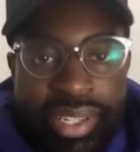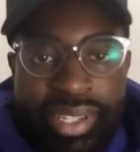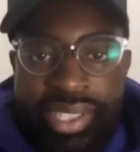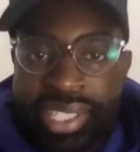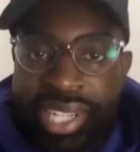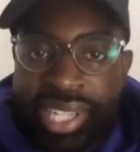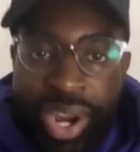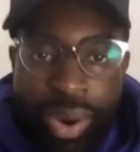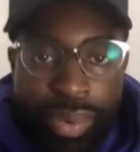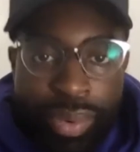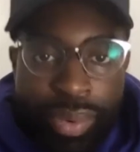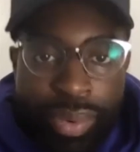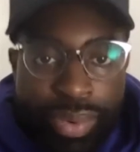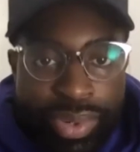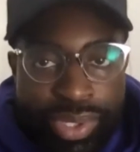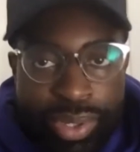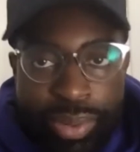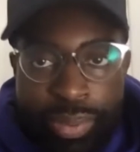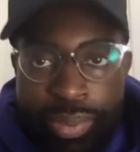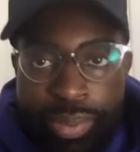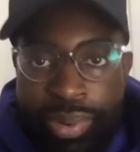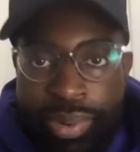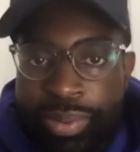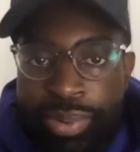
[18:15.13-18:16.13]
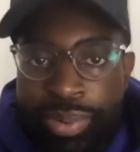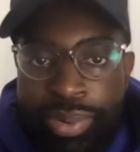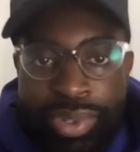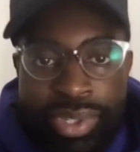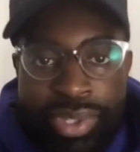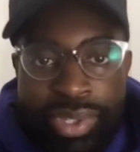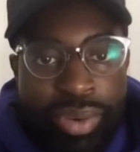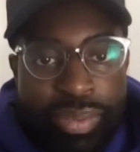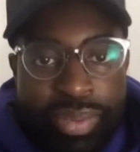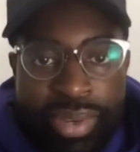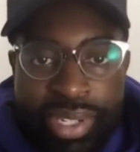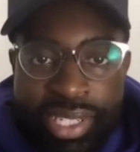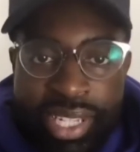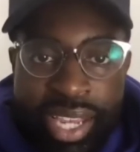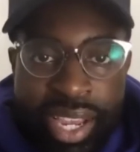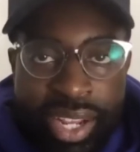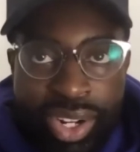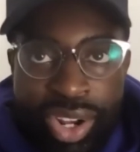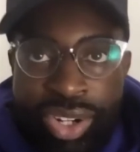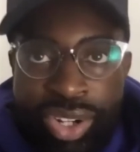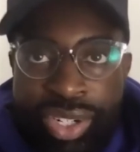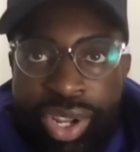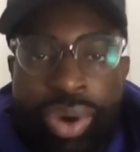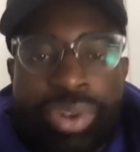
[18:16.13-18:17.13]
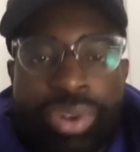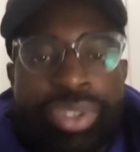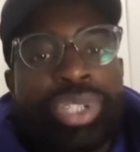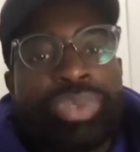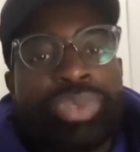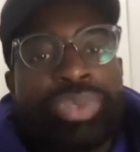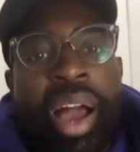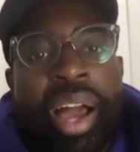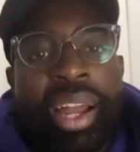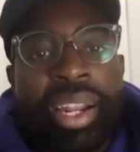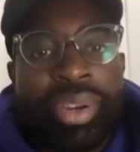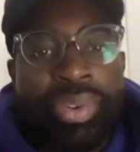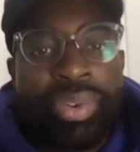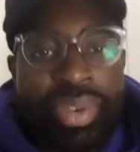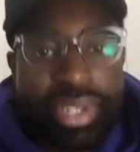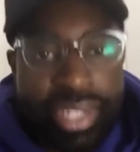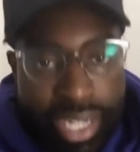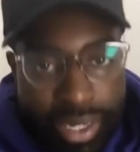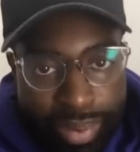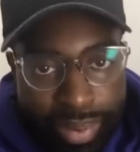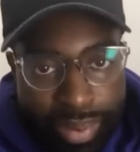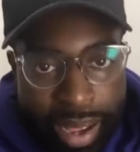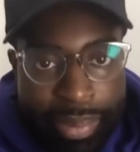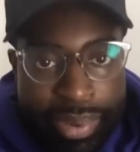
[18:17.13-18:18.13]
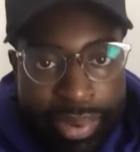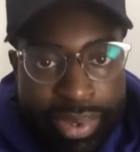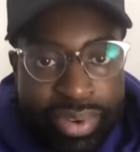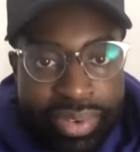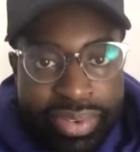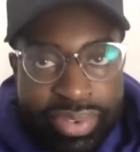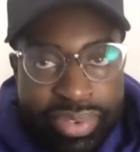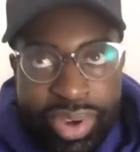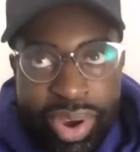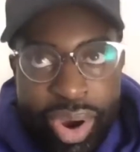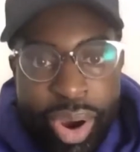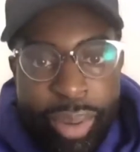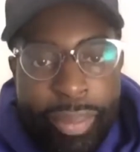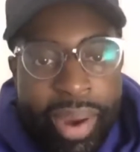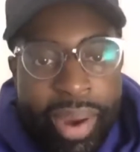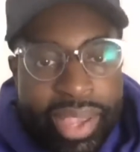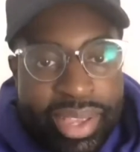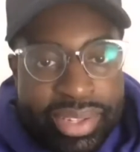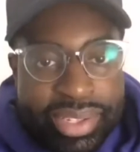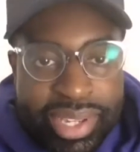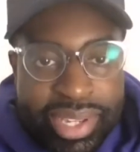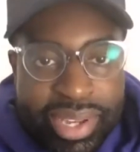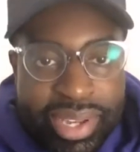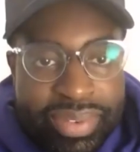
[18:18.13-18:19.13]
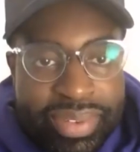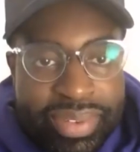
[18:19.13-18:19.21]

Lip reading: Share with your people. Don't be scared. Don't just ride a Christian hip hop in your car by yourself.